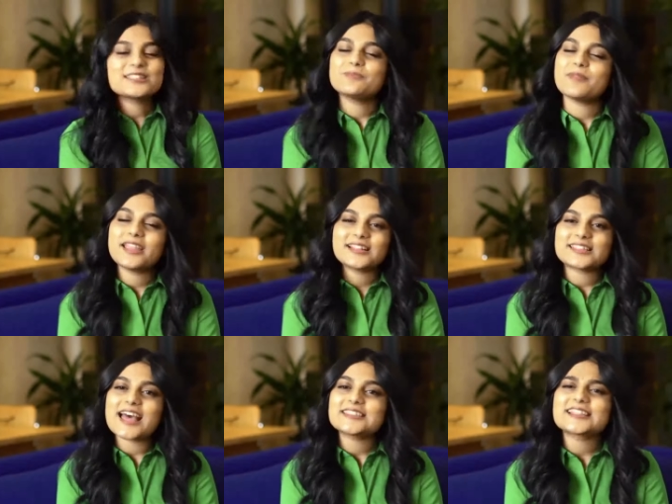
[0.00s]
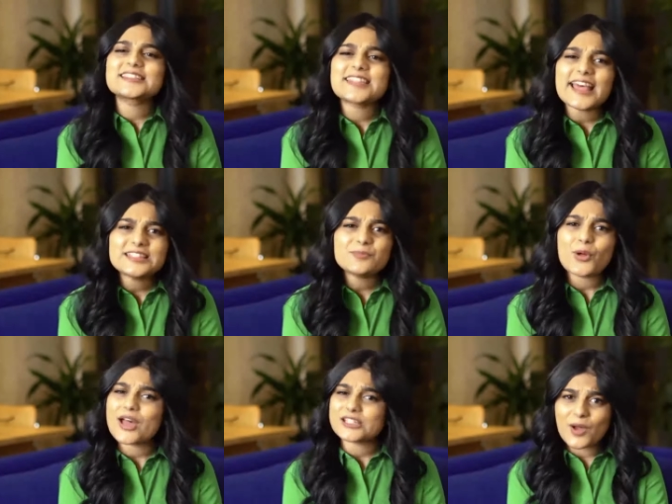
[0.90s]
to make this as
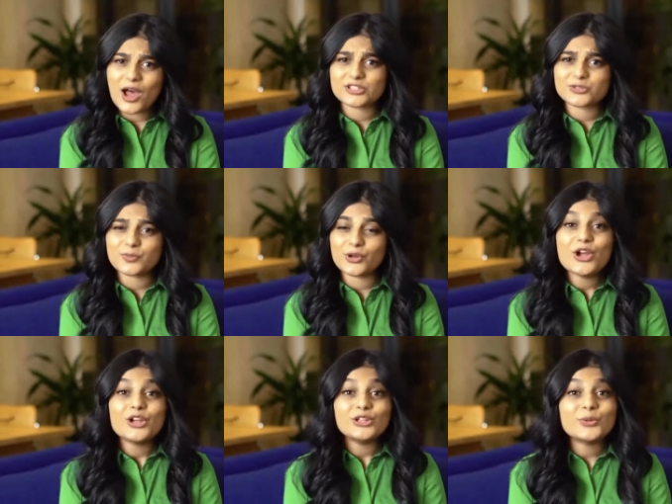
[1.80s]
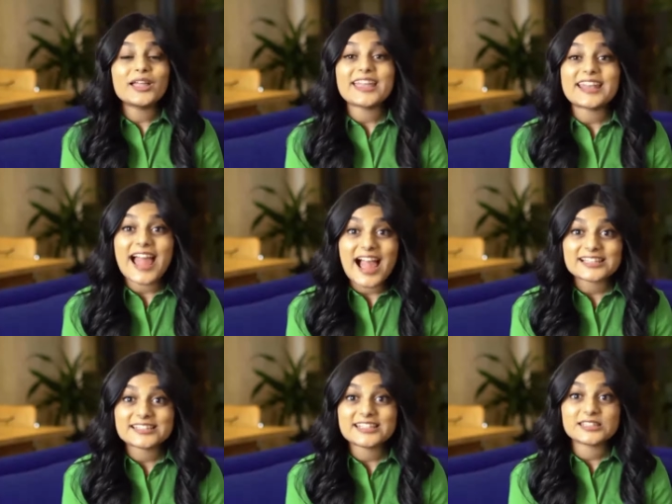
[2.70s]
accessible as possible, you can get
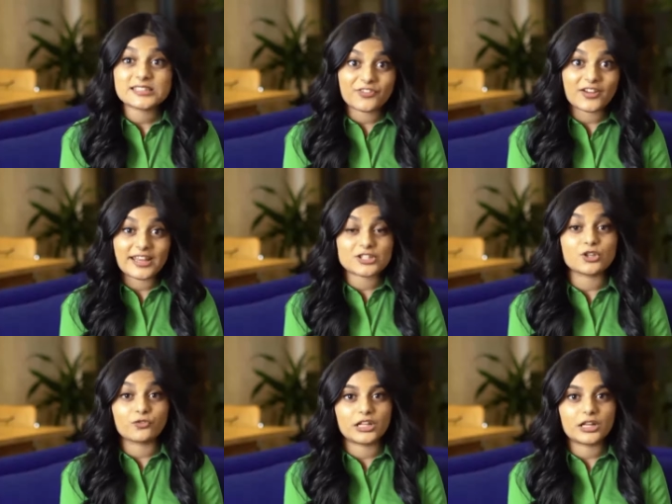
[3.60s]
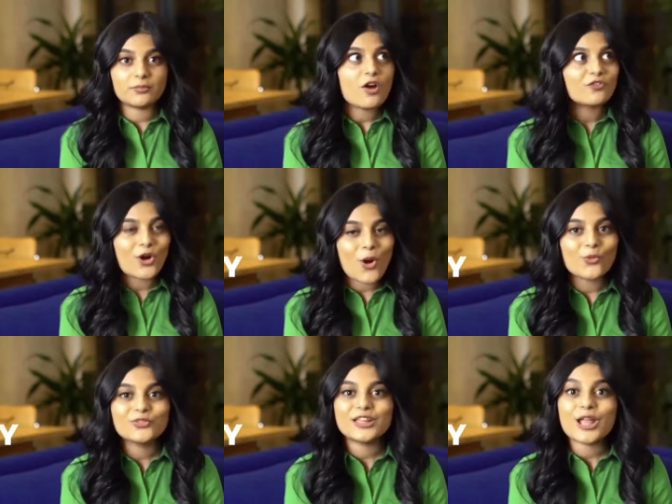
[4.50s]
access to financial freedom for
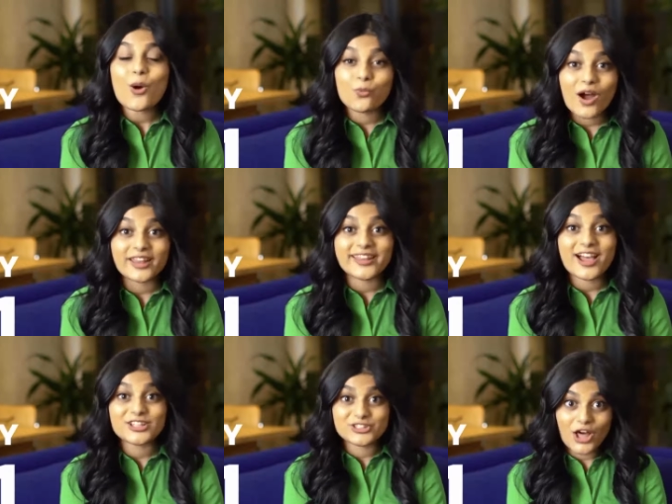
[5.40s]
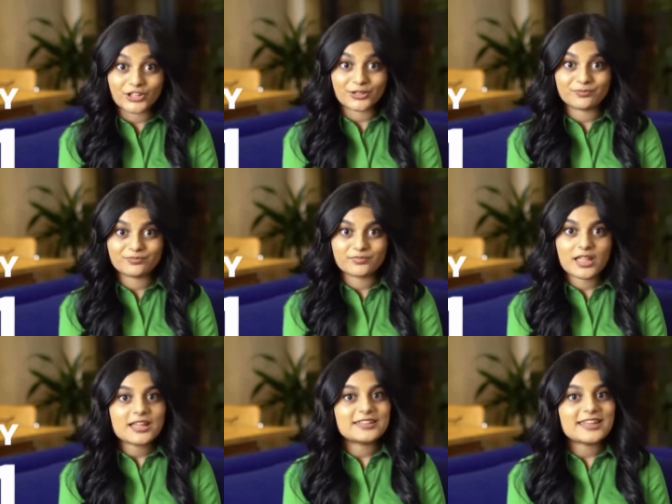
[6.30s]
only $1.
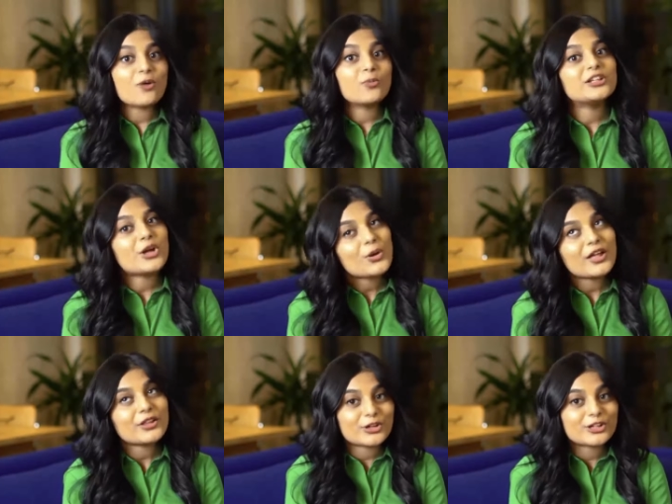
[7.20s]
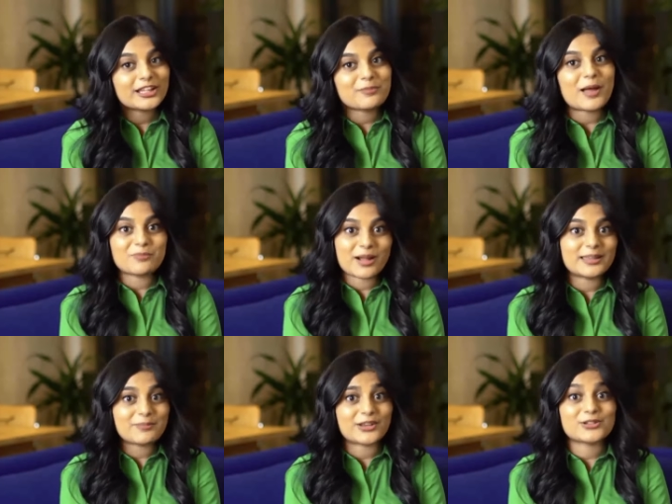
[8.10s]
Now, we know that learning about
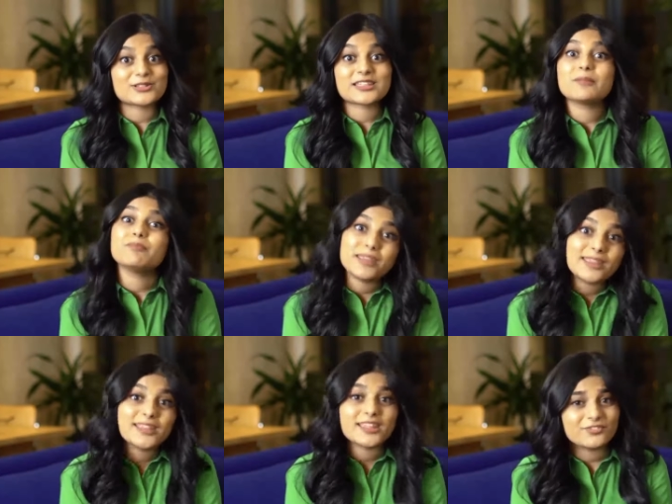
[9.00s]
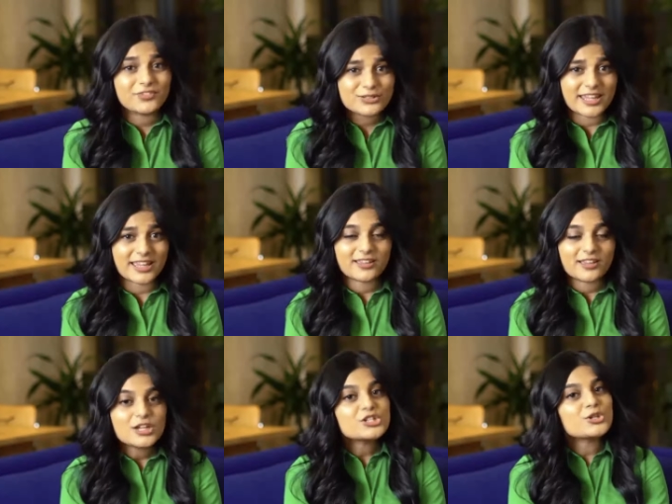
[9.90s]
money matters can be confusing,
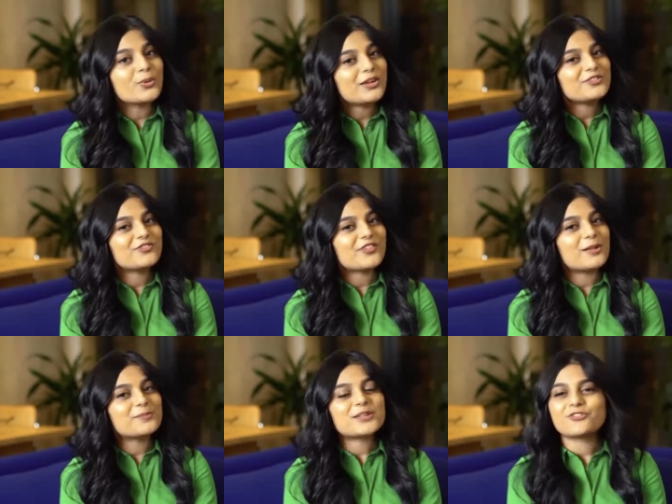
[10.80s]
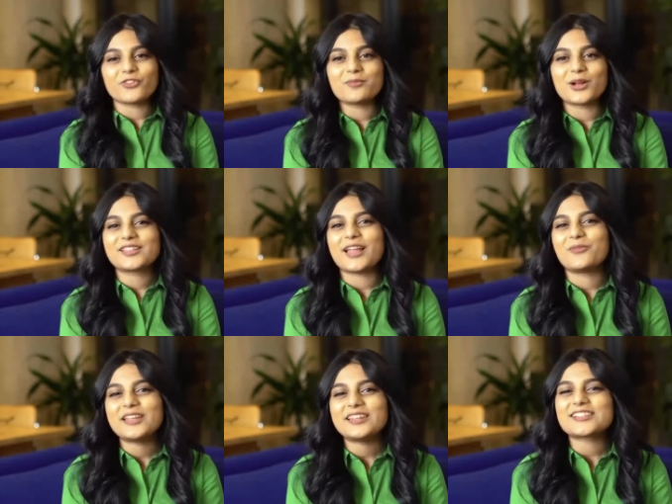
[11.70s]
so we've developed a framework
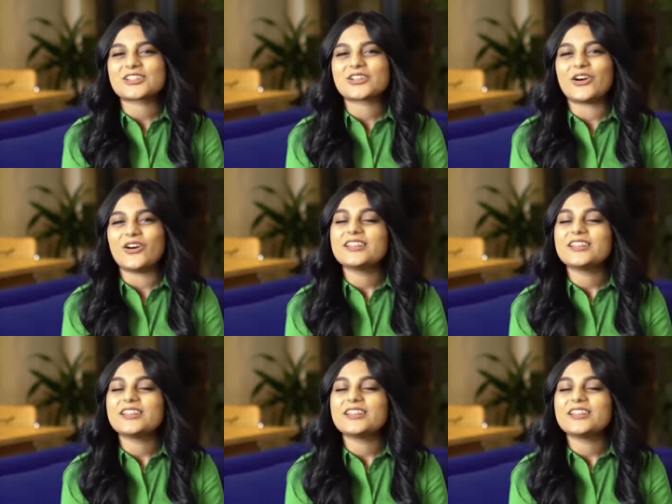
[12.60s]
that we like to call